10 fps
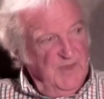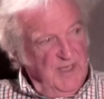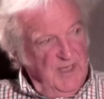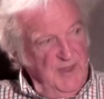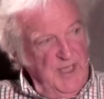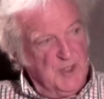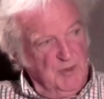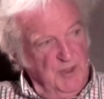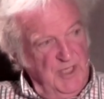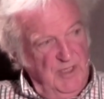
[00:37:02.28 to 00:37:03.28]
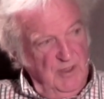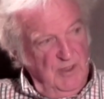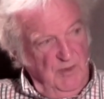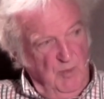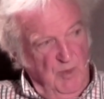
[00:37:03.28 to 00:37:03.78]
in the history
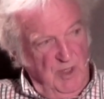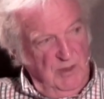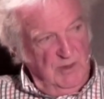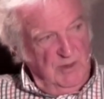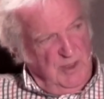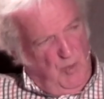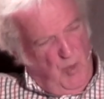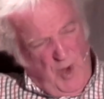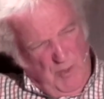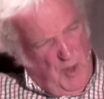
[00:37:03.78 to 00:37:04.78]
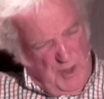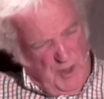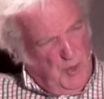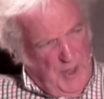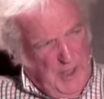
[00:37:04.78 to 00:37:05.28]
of the world. Now,
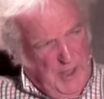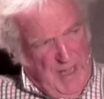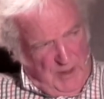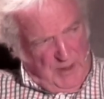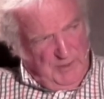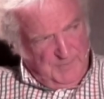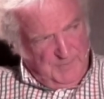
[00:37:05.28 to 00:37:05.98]
what's all that about?